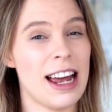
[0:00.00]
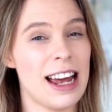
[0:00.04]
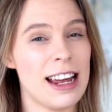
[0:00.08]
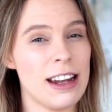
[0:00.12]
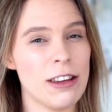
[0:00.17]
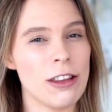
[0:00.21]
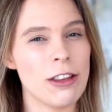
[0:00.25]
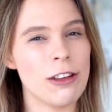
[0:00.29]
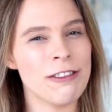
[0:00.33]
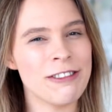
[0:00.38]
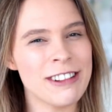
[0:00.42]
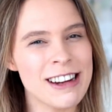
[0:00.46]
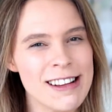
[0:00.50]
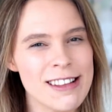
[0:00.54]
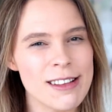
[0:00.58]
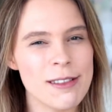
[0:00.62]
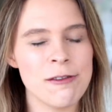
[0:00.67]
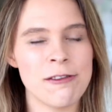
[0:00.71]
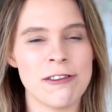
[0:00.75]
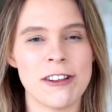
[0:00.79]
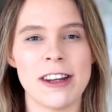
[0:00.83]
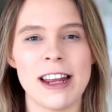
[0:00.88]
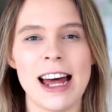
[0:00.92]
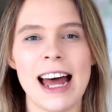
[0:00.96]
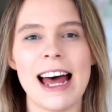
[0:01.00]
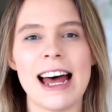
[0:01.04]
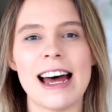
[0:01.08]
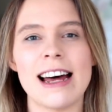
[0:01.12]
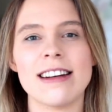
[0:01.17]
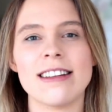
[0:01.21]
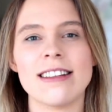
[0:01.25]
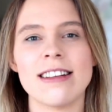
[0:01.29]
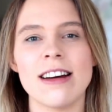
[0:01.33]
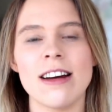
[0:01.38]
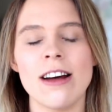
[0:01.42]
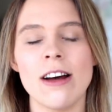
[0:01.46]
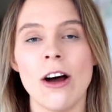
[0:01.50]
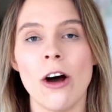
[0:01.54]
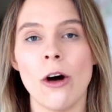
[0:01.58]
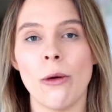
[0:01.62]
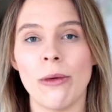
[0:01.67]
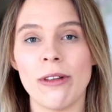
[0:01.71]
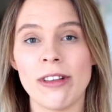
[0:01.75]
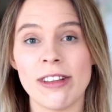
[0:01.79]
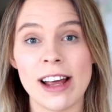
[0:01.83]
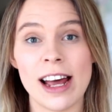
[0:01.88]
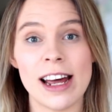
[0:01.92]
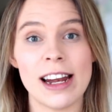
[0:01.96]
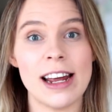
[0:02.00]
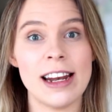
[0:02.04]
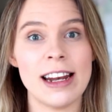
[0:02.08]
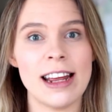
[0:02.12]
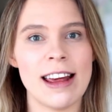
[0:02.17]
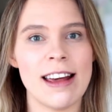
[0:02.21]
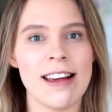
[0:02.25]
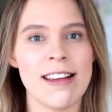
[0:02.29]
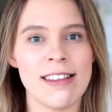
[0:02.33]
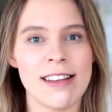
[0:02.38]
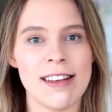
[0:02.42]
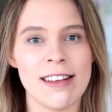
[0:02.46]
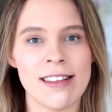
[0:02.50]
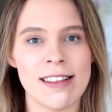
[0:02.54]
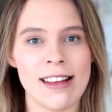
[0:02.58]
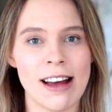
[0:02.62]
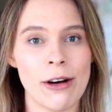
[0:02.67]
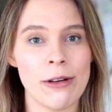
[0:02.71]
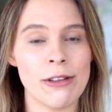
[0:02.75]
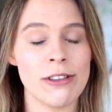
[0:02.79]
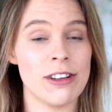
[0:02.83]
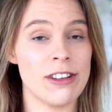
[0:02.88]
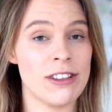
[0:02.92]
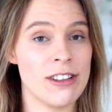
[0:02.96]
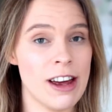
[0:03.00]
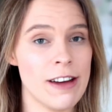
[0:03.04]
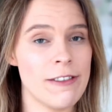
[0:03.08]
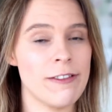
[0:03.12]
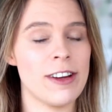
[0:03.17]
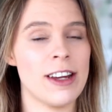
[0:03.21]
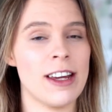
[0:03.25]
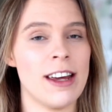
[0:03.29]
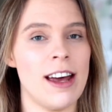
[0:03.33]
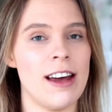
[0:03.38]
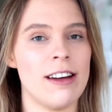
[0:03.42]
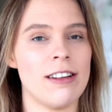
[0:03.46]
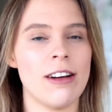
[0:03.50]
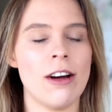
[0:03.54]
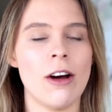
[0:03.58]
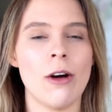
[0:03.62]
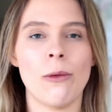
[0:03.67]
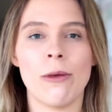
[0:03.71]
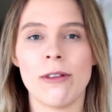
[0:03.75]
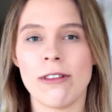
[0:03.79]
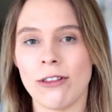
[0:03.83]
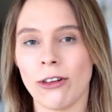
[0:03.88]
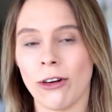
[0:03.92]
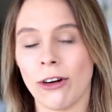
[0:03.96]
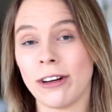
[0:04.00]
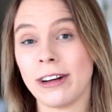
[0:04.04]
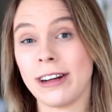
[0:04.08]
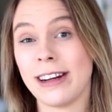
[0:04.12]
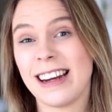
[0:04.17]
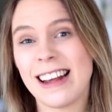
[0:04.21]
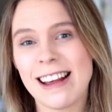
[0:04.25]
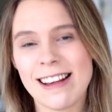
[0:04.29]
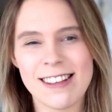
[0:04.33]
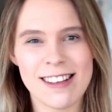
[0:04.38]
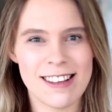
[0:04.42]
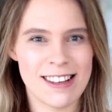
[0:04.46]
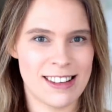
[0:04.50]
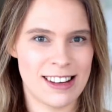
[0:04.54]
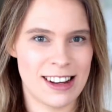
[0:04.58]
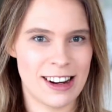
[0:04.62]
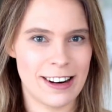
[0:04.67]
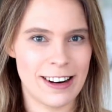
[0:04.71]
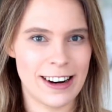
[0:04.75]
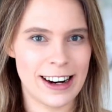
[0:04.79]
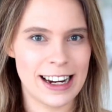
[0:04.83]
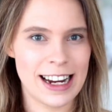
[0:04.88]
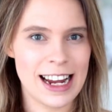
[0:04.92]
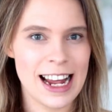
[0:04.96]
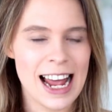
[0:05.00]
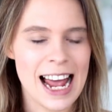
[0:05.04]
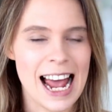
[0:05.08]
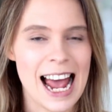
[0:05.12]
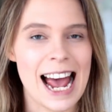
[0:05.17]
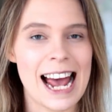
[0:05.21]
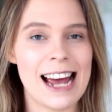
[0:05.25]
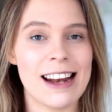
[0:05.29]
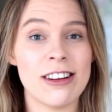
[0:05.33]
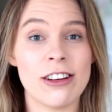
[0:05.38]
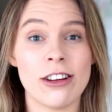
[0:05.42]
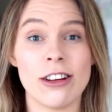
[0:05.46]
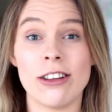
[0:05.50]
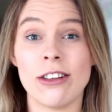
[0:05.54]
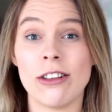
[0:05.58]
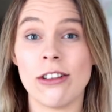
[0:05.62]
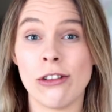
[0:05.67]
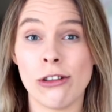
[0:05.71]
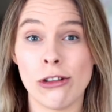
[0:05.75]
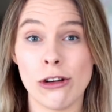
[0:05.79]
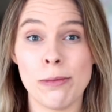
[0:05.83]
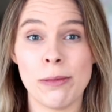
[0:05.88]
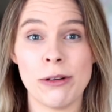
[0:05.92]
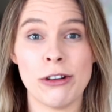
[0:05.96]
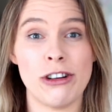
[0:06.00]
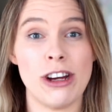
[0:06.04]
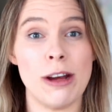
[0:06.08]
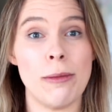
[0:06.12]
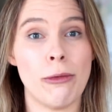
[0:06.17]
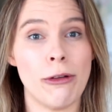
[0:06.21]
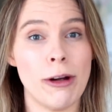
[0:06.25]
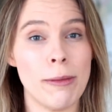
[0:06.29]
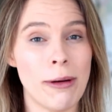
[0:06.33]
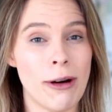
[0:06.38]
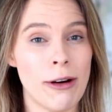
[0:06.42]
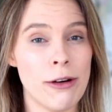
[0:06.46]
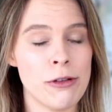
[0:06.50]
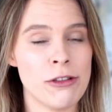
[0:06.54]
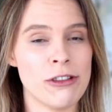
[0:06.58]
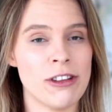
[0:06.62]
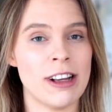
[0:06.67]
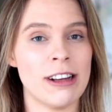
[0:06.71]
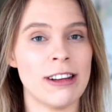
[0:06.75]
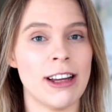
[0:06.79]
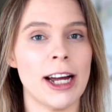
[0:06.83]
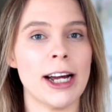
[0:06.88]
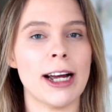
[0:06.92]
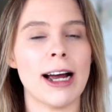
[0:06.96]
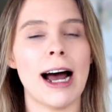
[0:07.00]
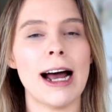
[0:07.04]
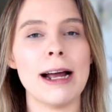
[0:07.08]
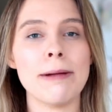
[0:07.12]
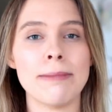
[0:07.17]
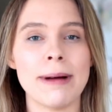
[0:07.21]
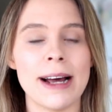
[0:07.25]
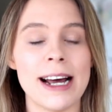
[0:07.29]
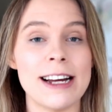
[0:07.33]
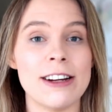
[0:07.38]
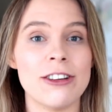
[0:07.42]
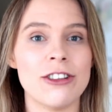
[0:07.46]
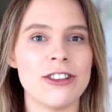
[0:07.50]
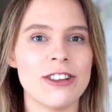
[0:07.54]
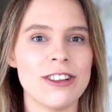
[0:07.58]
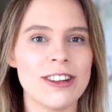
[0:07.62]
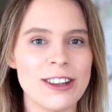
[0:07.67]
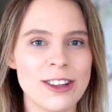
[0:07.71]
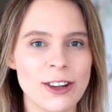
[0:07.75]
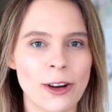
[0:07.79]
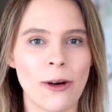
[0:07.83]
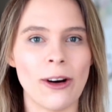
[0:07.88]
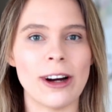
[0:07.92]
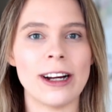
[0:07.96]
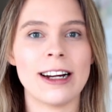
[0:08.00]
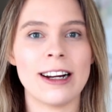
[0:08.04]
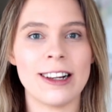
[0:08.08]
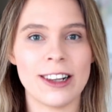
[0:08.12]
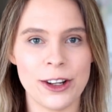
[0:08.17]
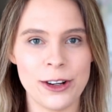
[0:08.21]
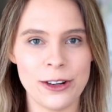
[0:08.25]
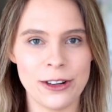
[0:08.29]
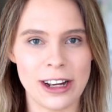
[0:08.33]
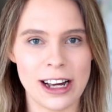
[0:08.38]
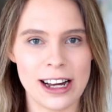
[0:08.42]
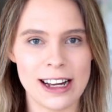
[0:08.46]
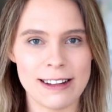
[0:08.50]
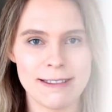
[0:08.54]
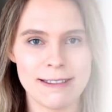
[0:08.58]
and the reason for that was that an S S L certificate was not necessary, and super cheap web hosting like iPage did not include it.